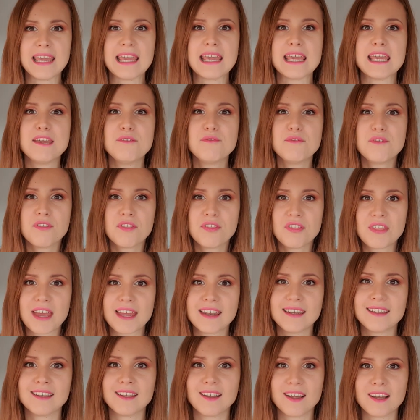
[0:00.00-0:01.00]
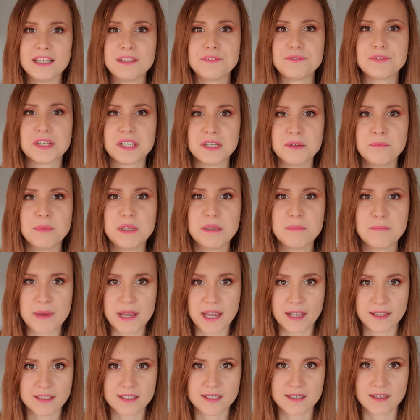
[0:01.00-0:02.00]
even then life can be
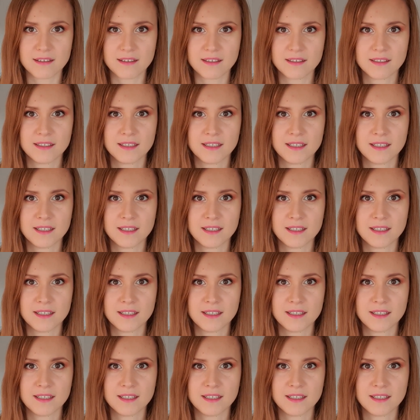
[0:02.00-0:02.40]
better.